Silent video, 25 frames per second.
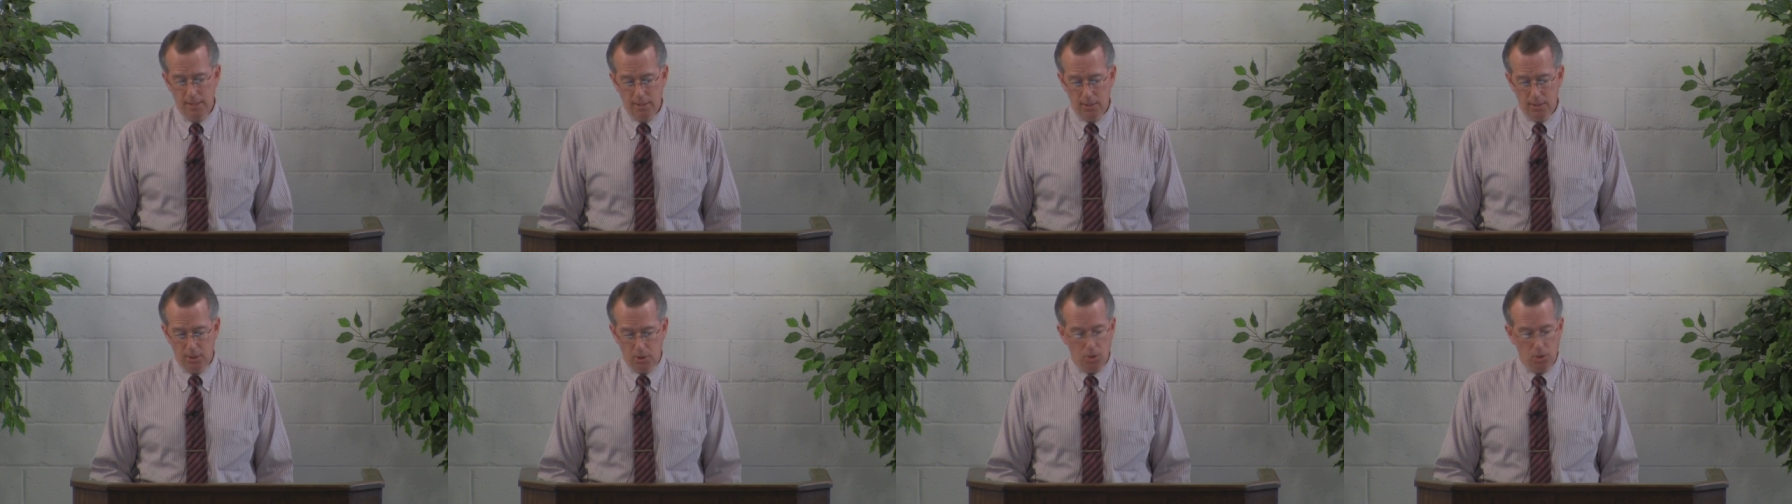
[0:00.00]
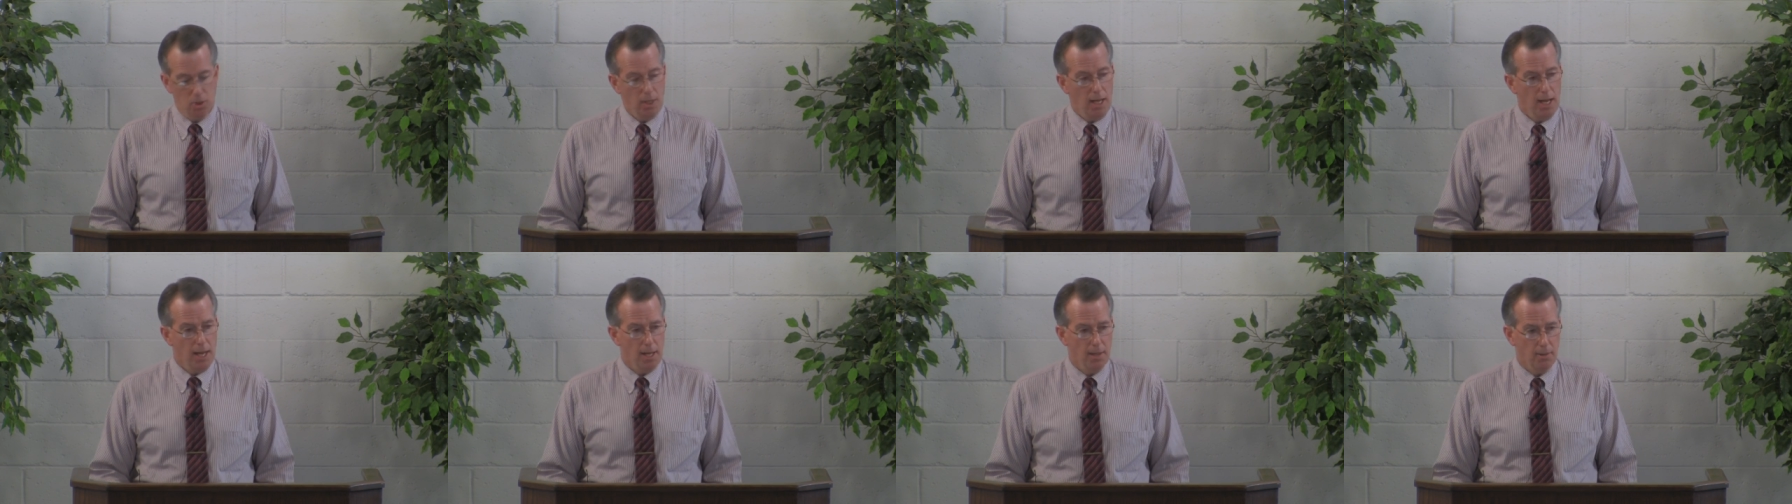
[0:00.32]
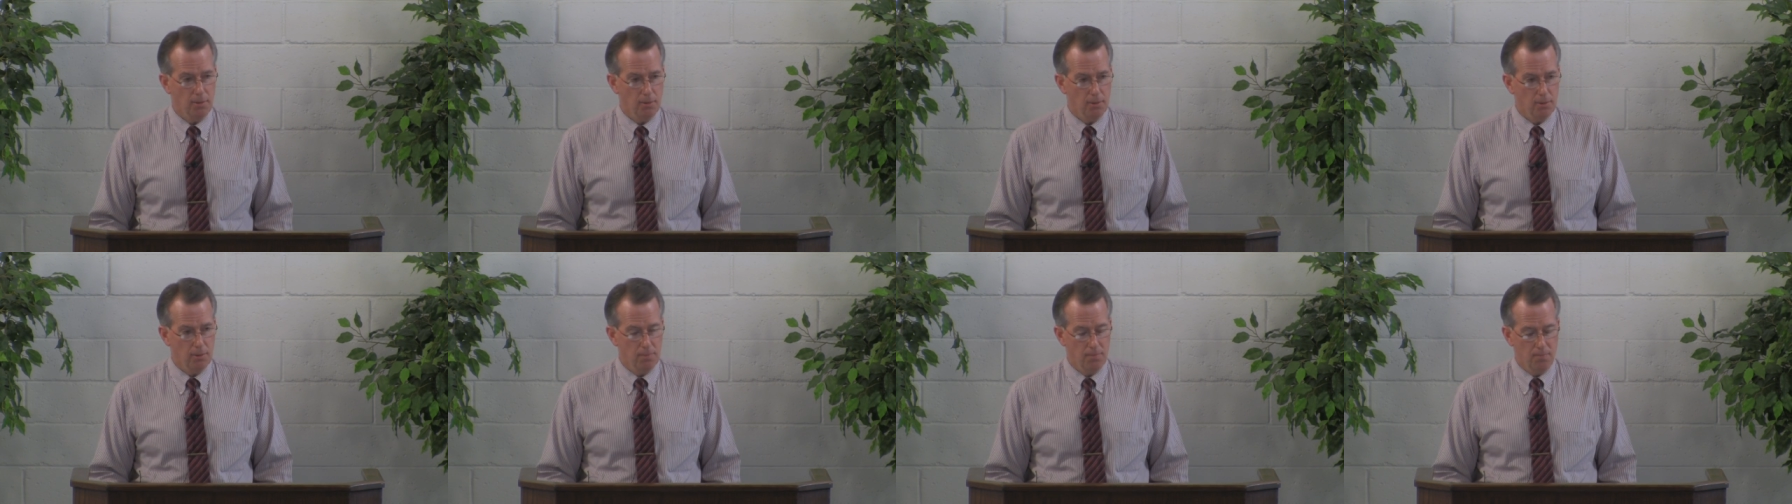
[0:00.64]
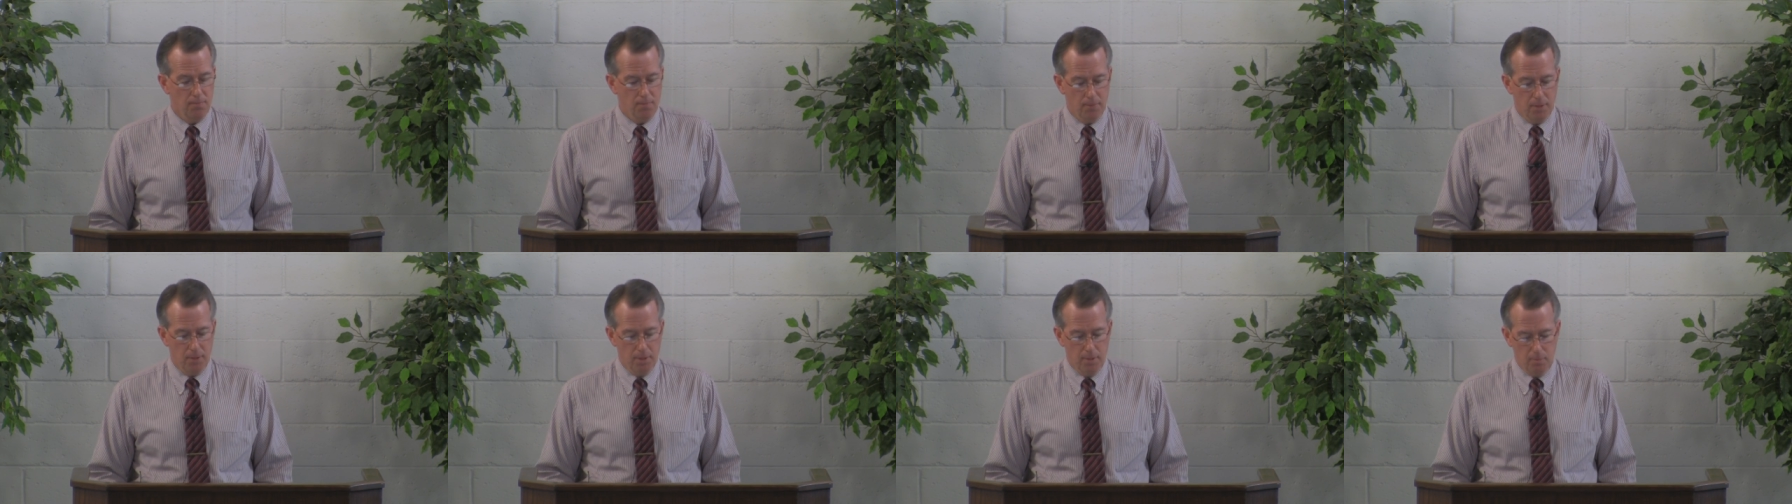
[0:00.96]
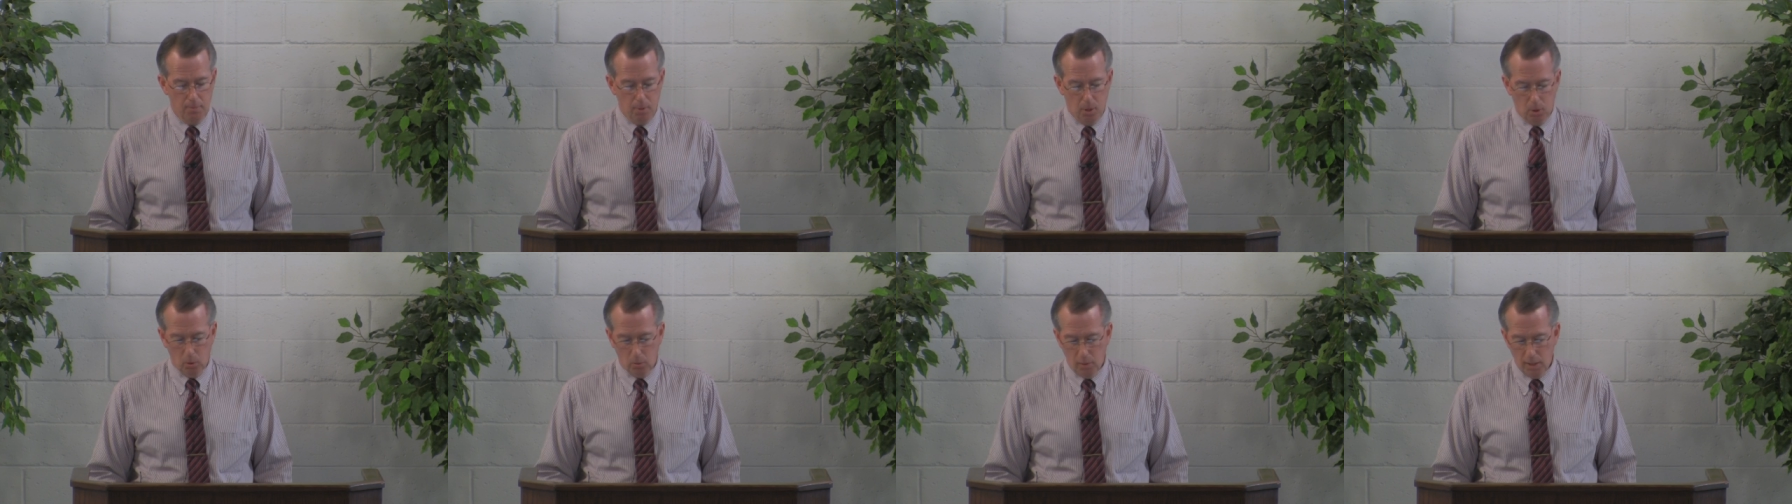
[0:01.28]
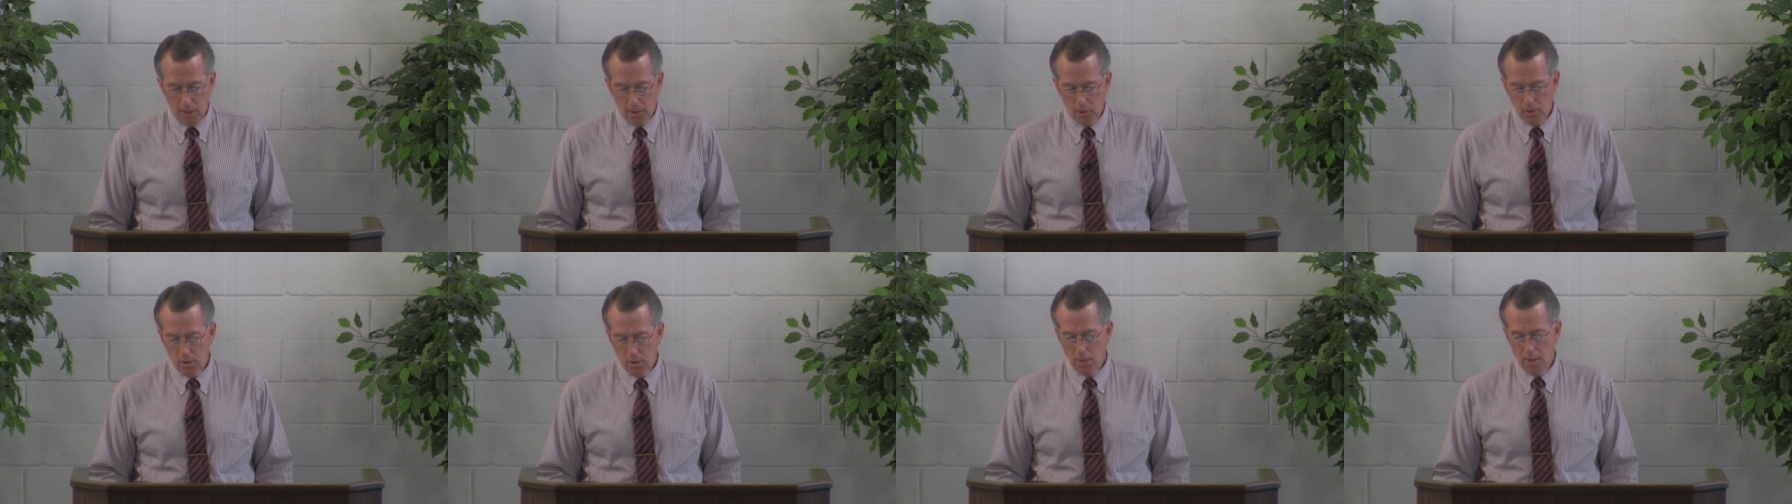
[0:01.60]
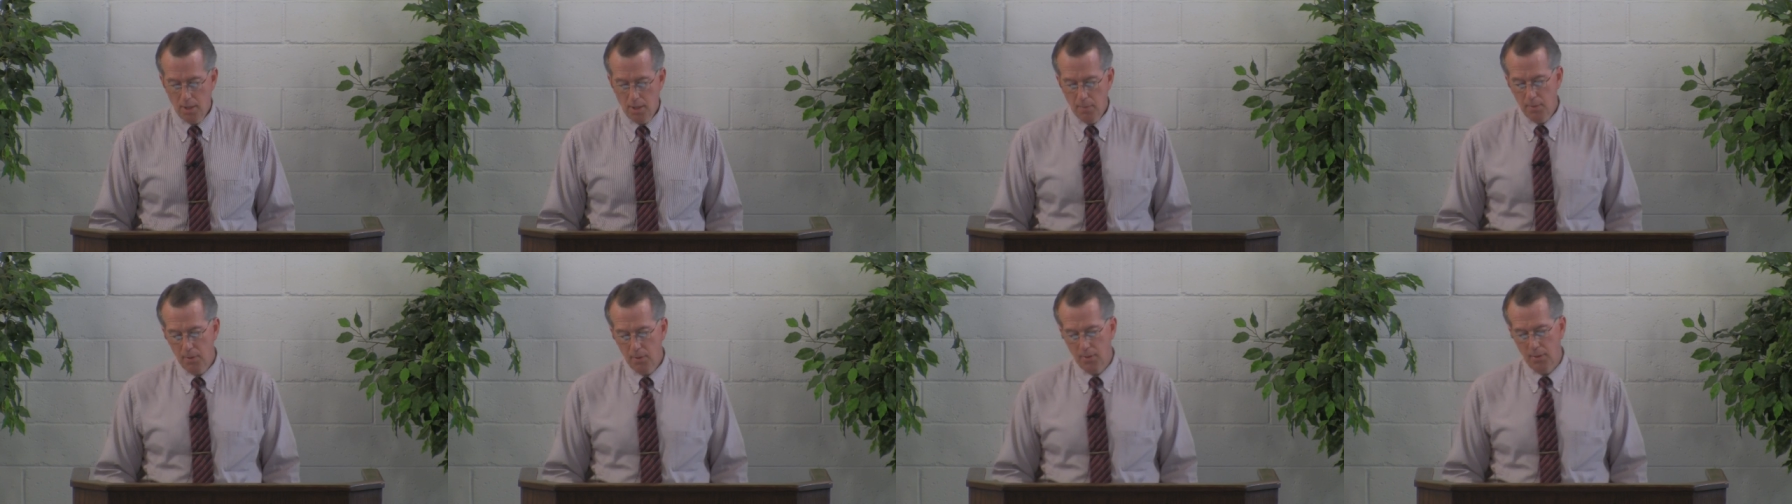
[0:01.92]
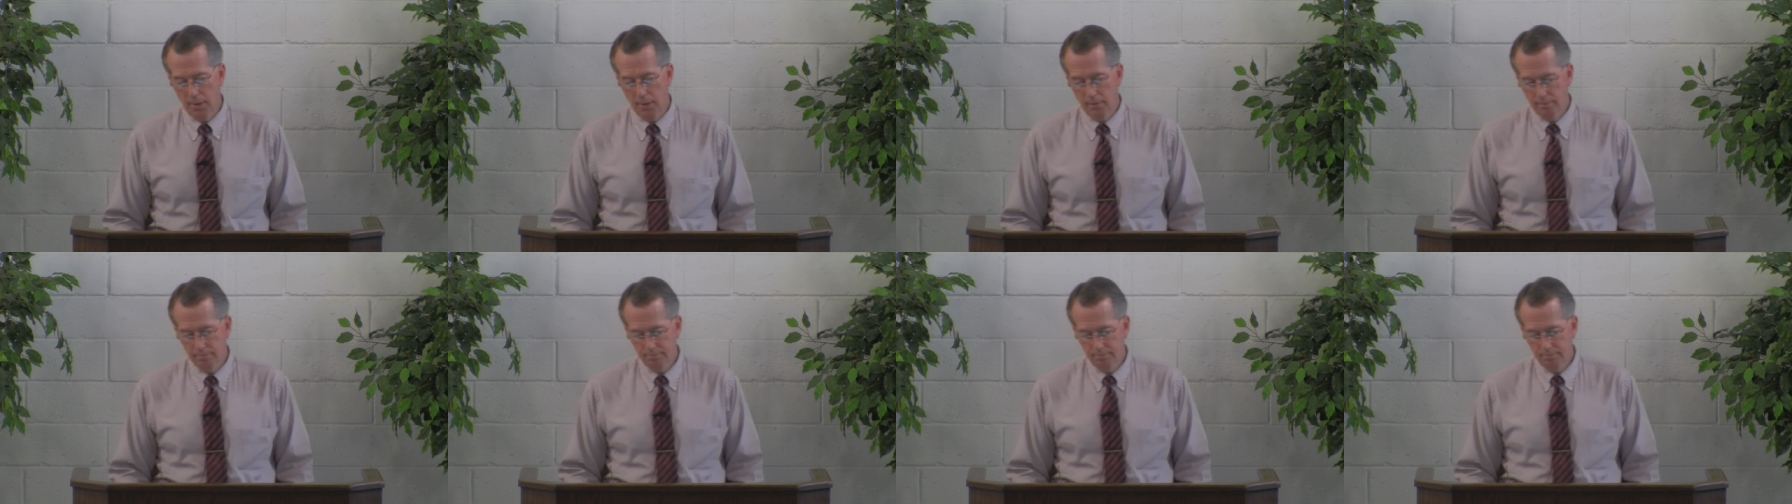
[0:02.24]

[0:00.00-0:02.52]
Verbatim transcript: to stand. Paul writes to Timothy,